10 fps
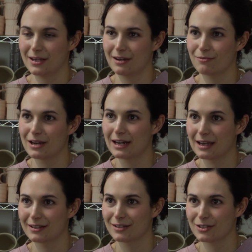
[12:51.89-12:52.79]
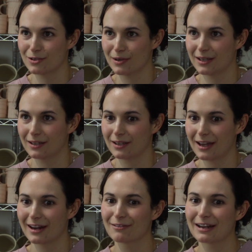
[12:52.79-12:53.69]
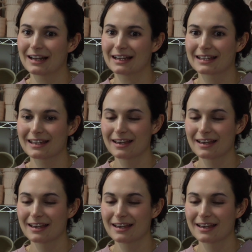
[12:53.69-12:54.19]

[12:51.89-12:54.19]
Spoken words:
and I really like doing. And I really like